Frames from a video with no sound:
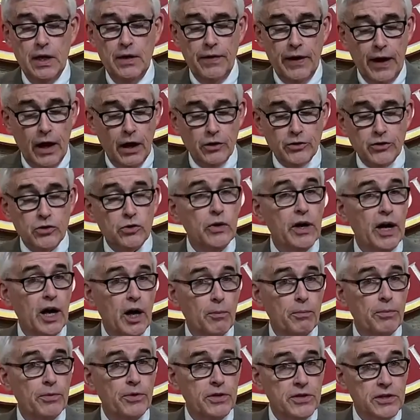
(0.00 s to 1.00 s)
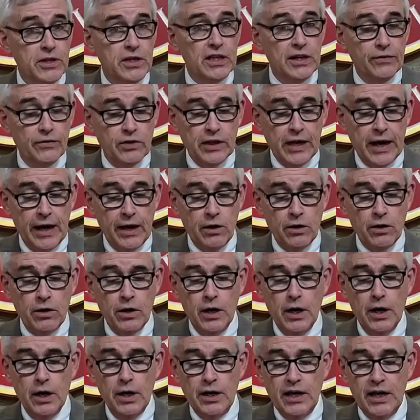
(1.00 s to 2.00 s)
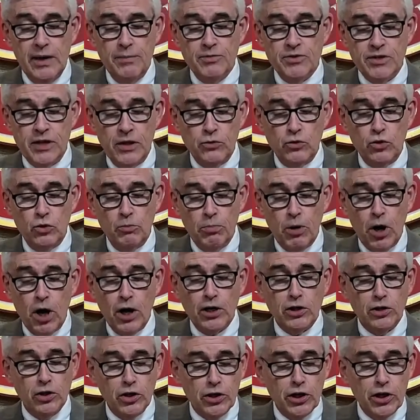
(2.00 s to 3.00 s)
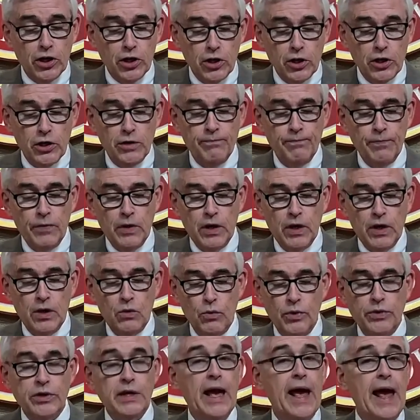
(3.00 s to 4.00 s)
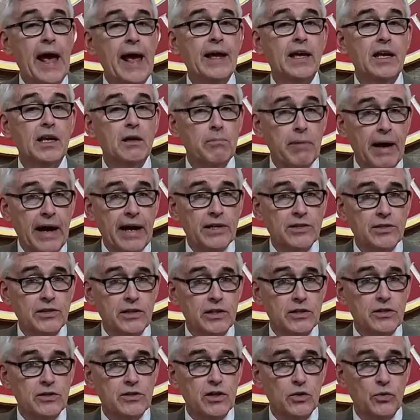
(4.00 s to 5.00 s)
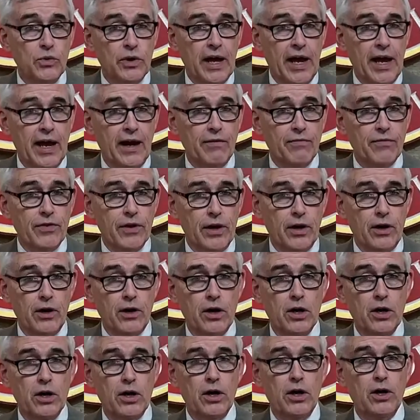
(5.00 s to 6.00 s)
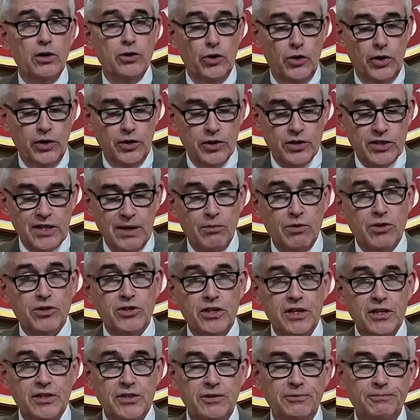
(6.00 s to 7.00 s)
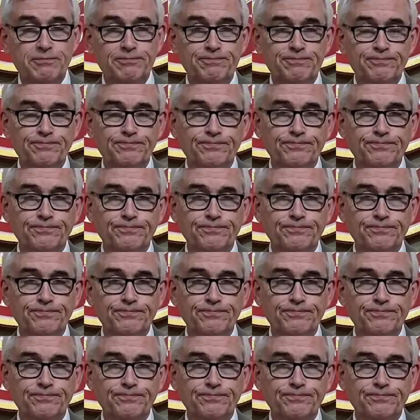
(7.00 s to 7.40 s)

They also help the City of Decatur keep Central Park looking good with the hanging baskets that we have there during the summer season.